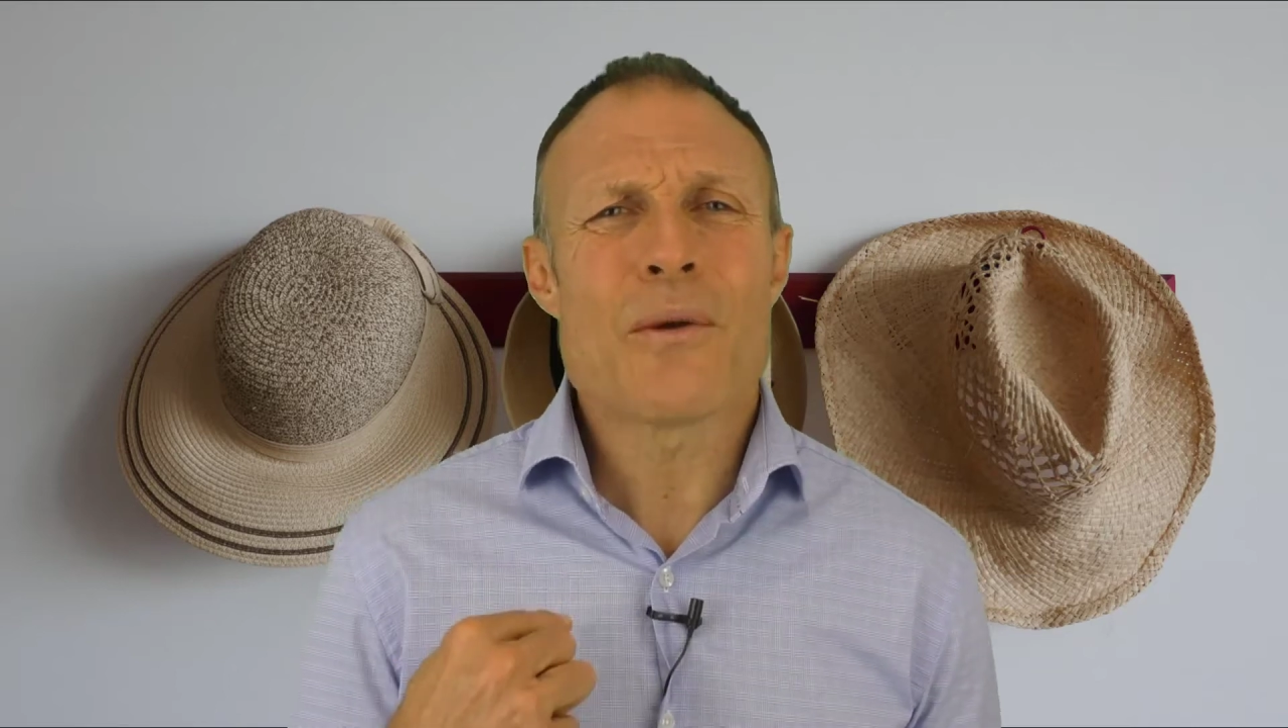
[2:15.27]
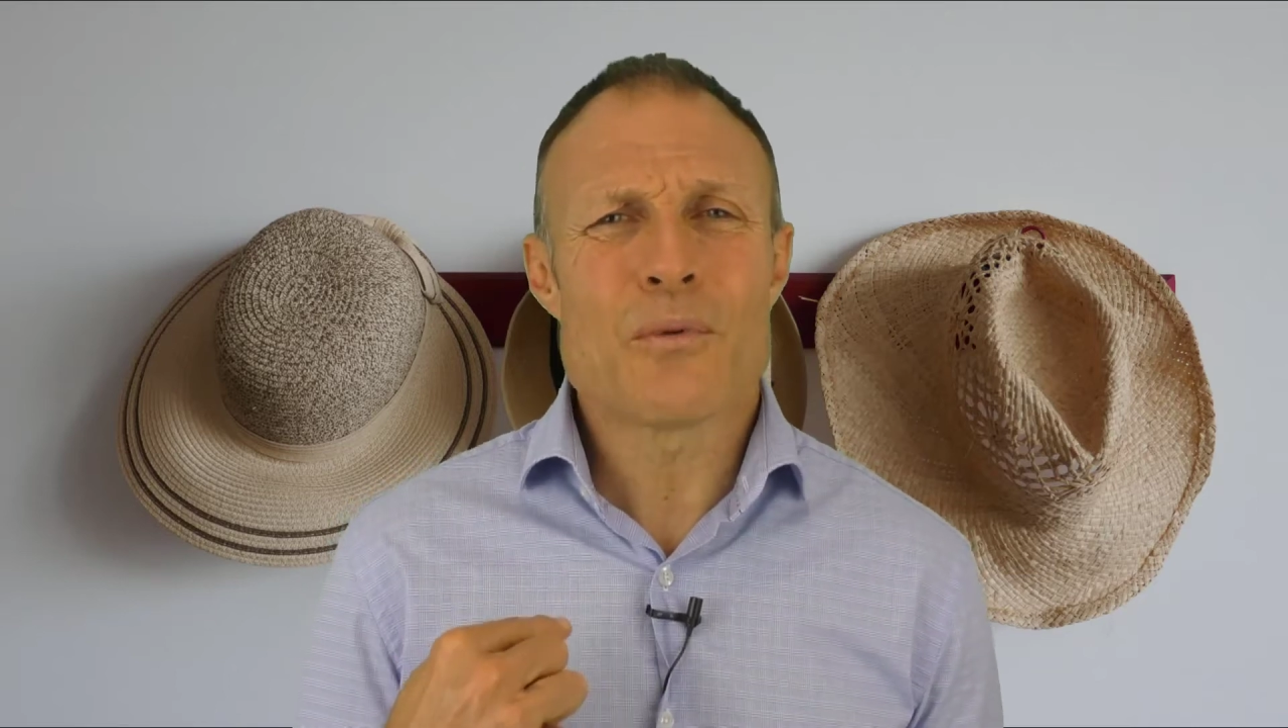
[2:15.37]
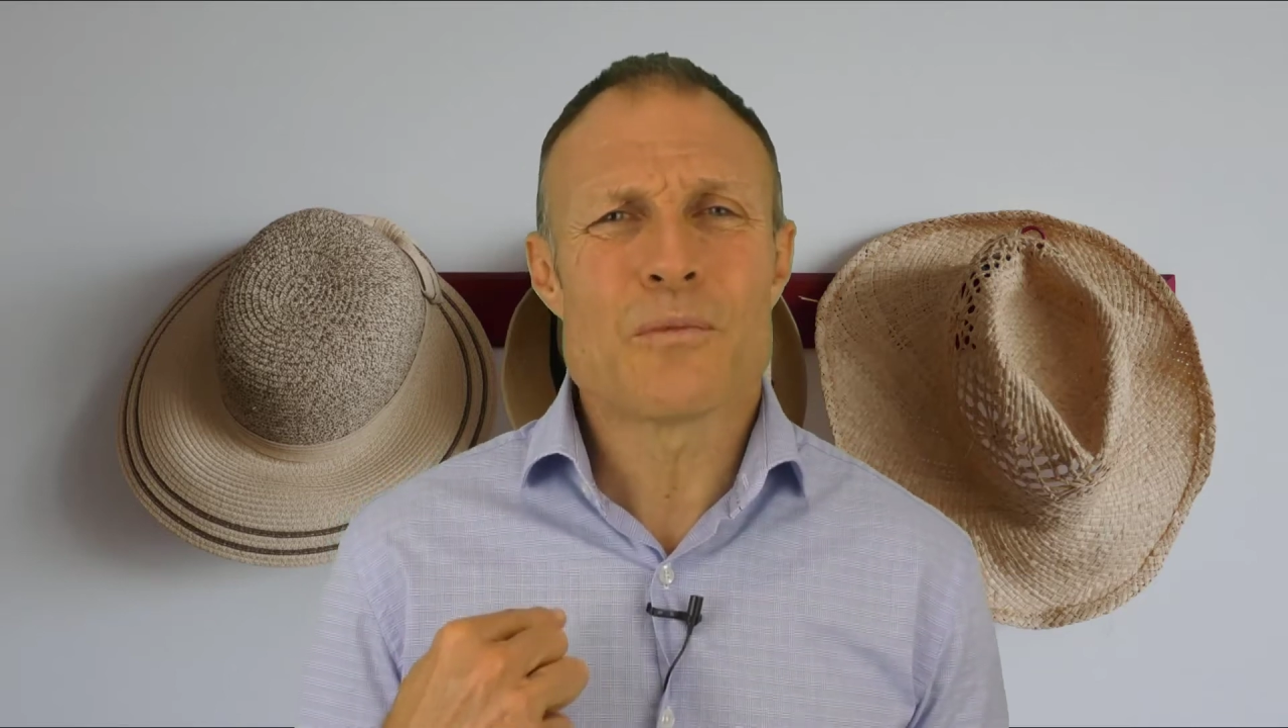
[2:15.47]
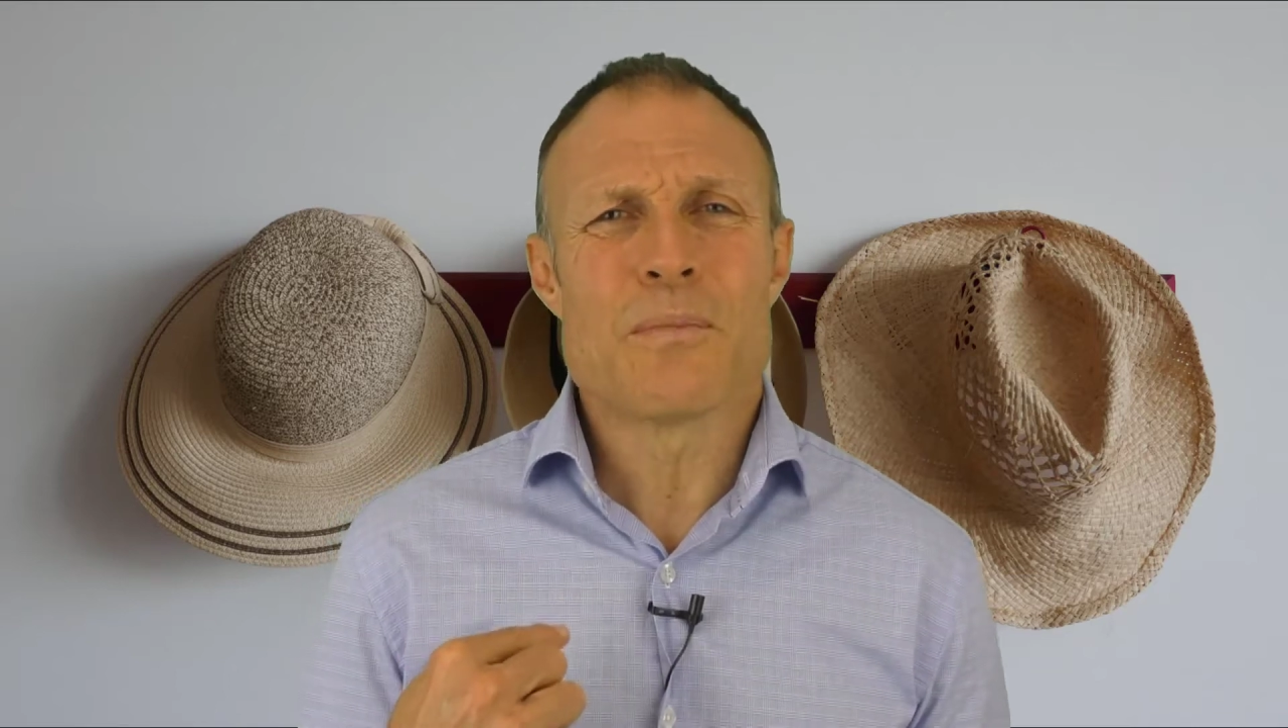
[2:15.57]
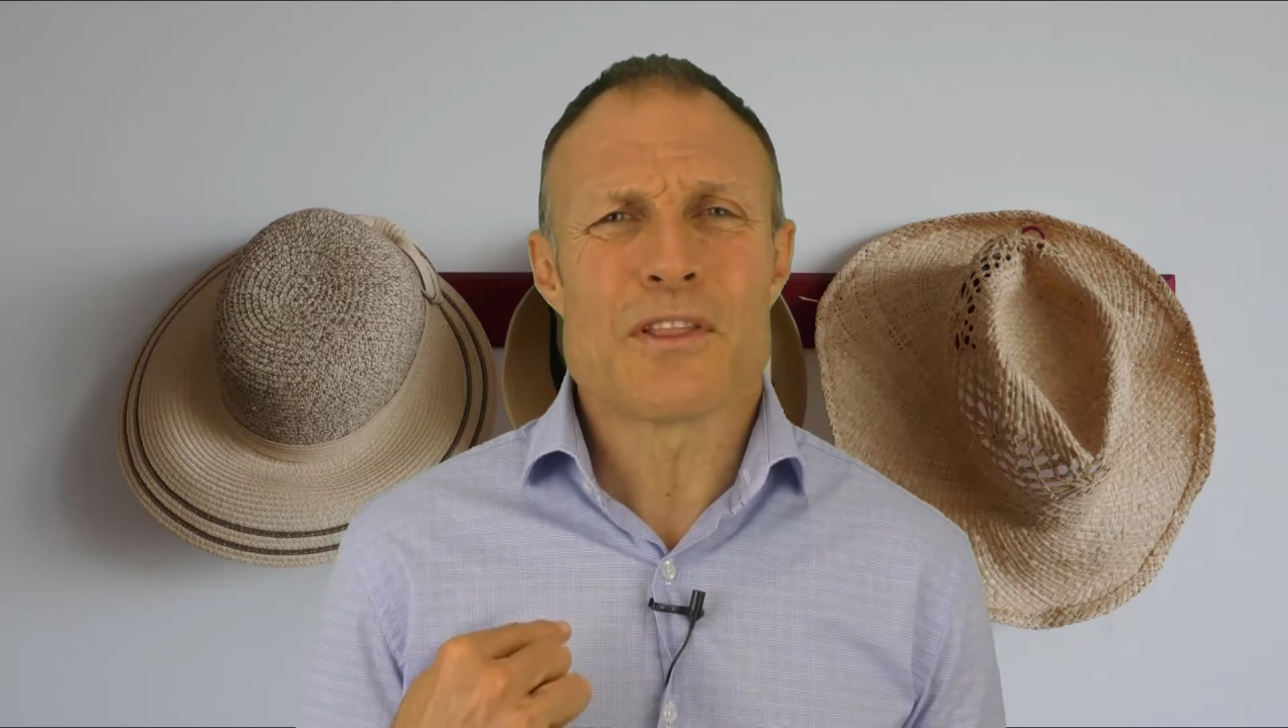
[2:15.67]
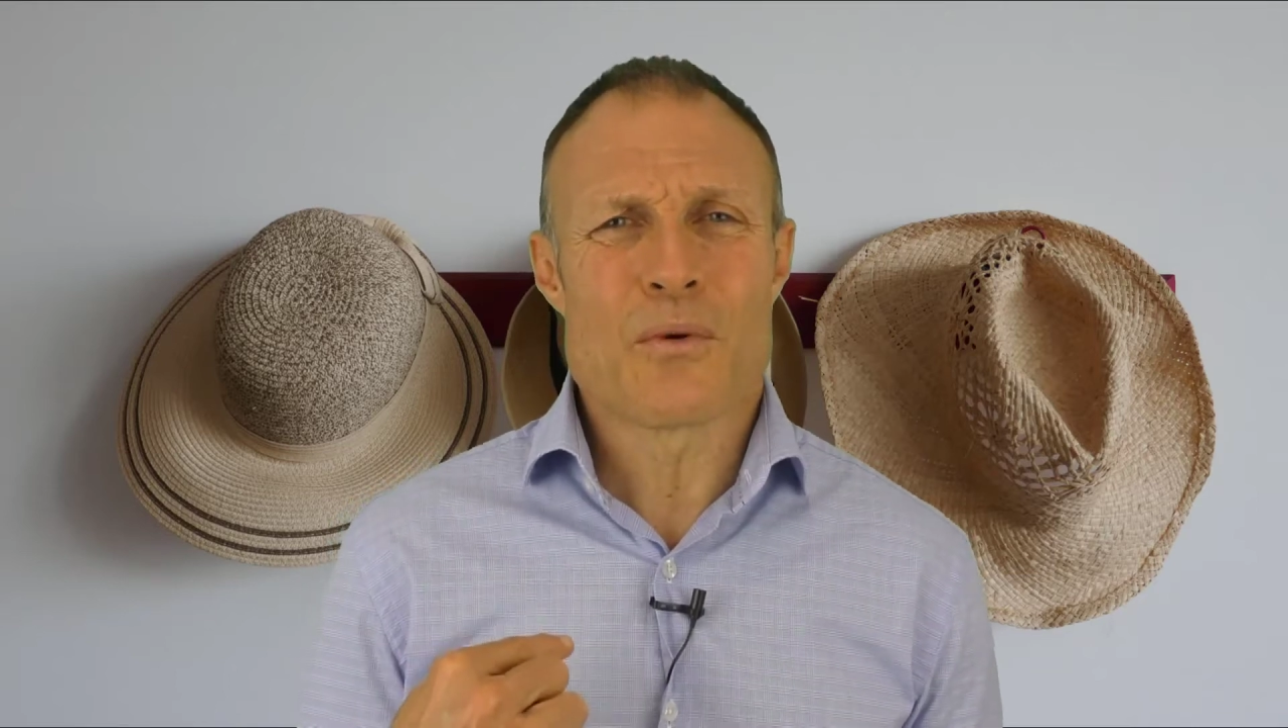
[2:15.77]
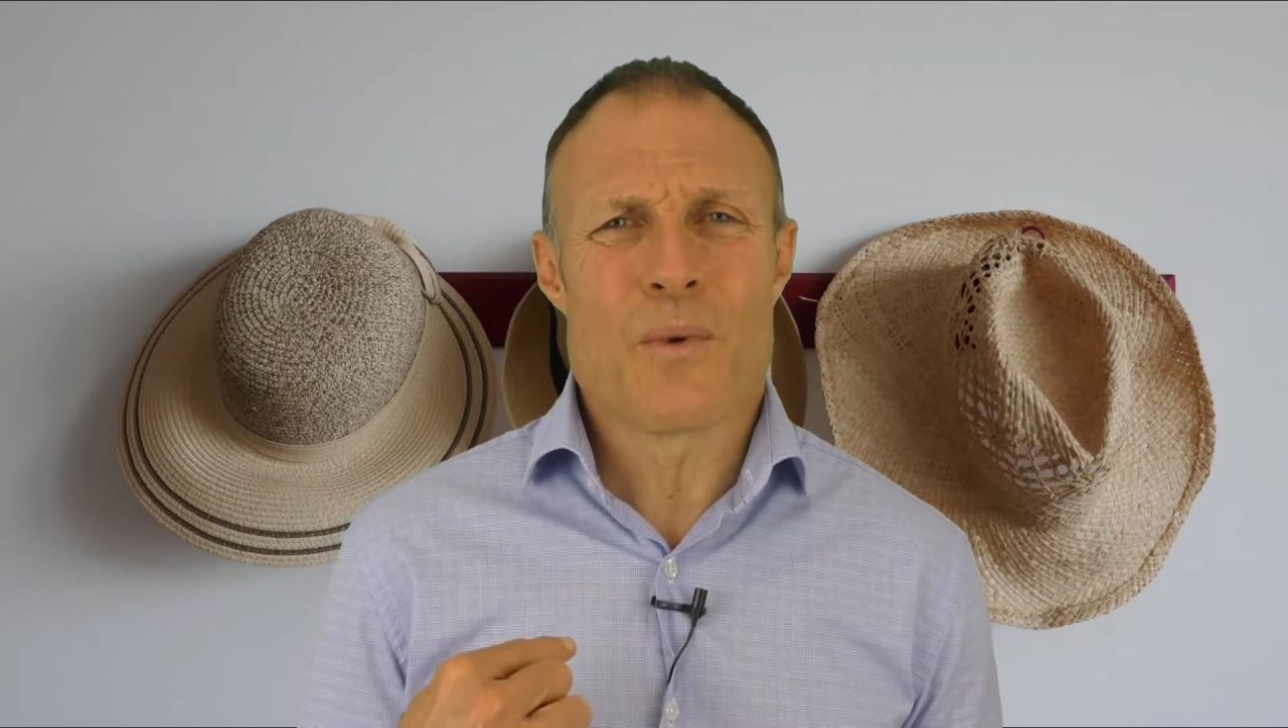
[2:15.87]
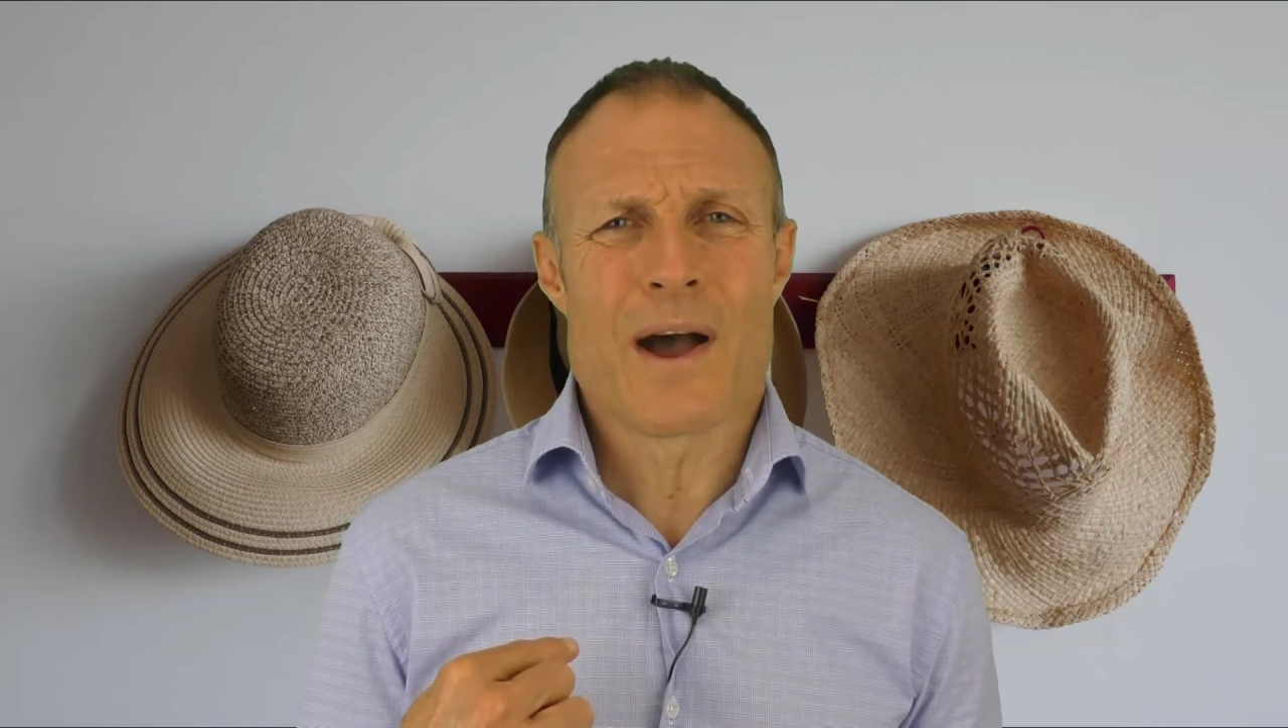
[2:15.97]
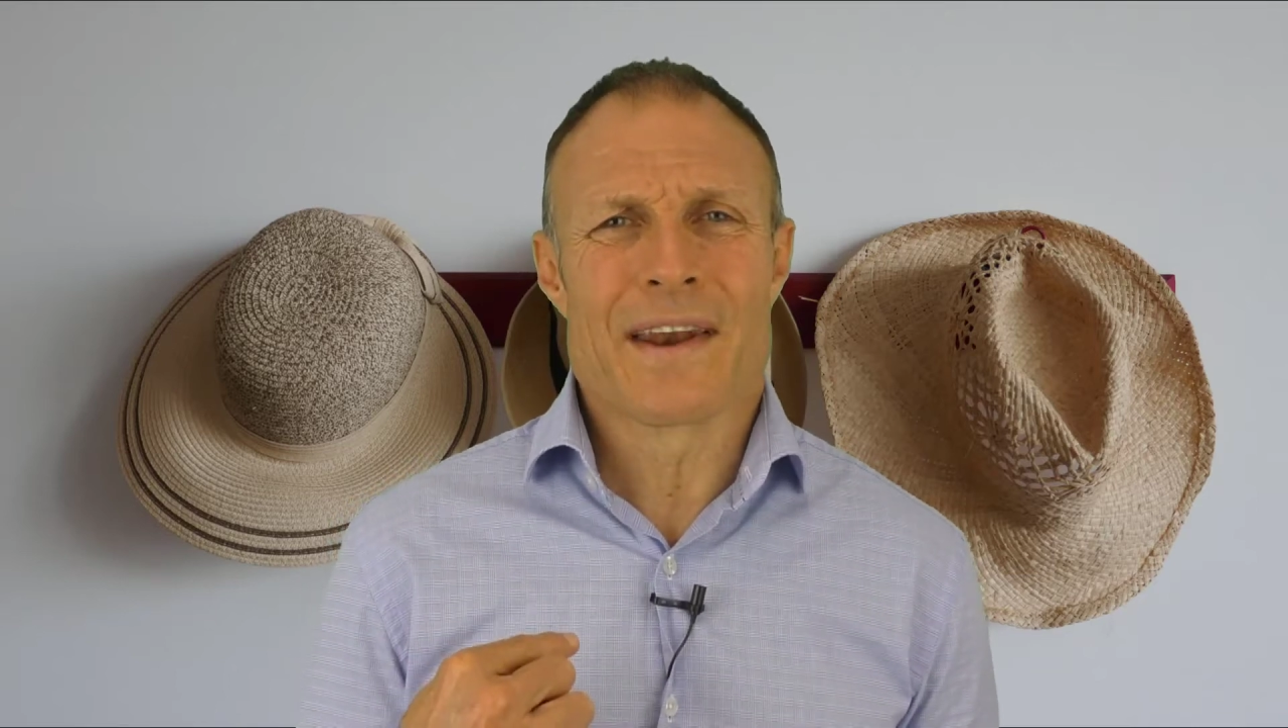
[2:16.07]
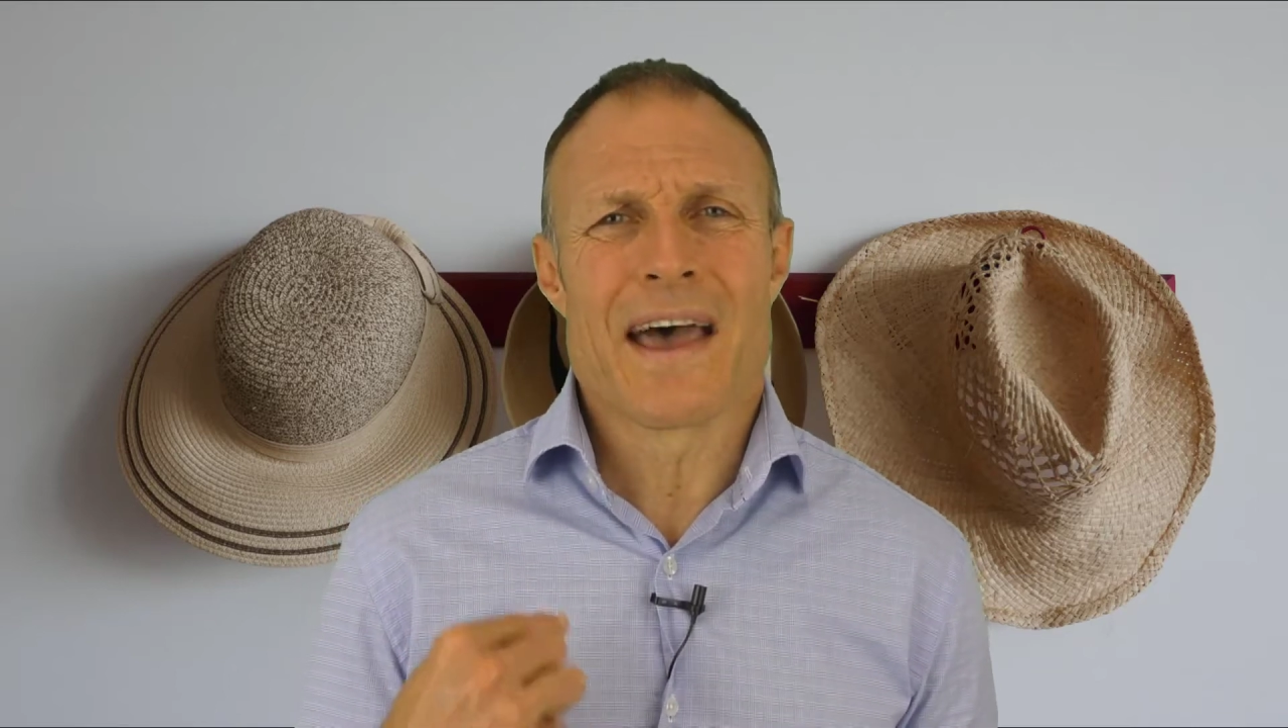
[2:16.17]
would be the
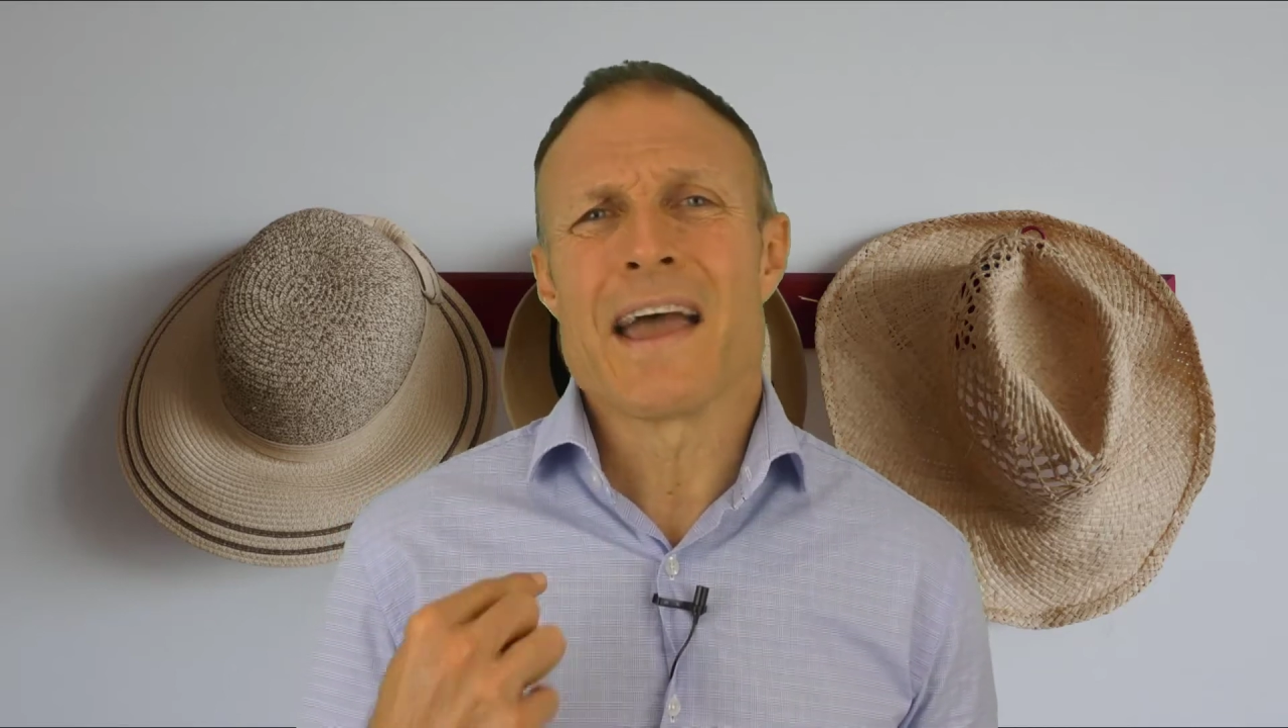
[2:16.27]
one